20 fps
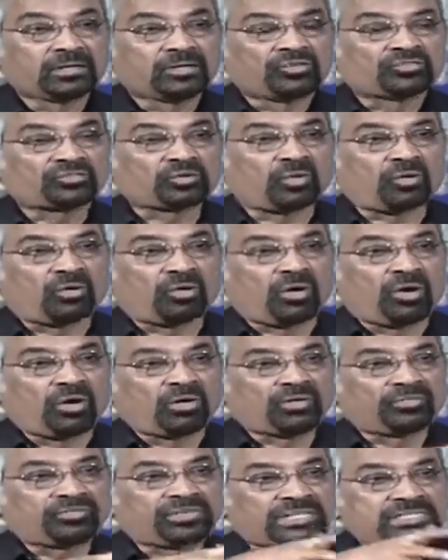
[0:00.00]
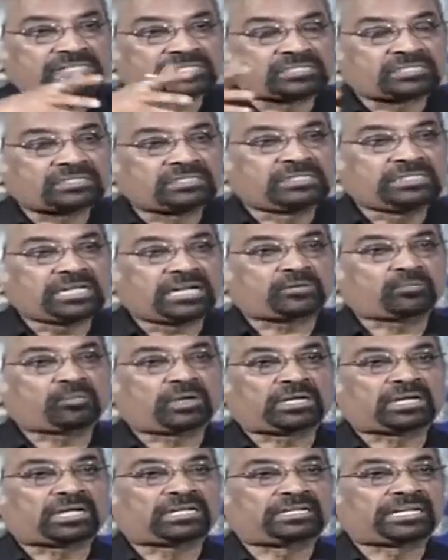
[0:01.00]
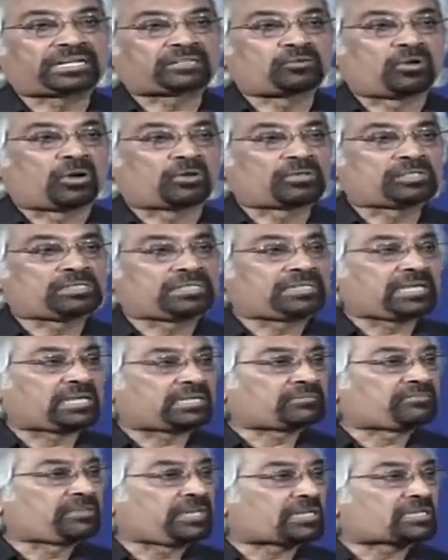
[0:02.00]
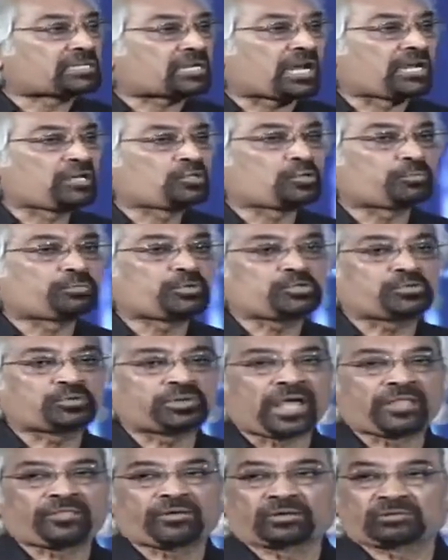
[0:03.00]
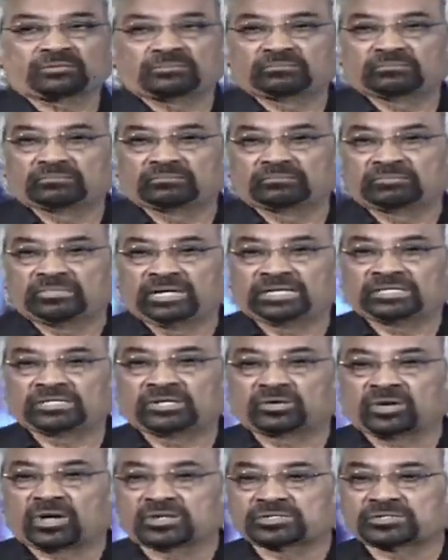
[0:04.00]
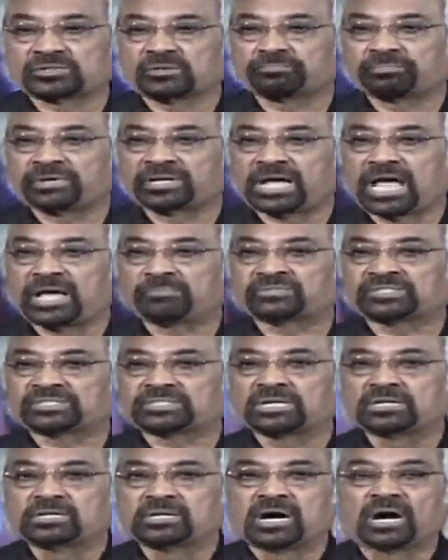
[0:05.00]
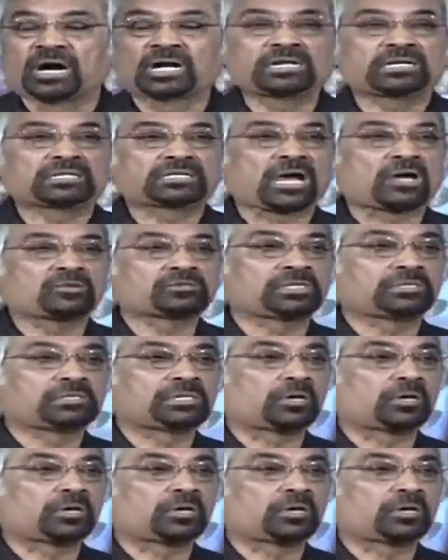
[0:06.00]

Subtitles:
So all of this network and technology that we are trying to put together at the cost of perhaps 100,000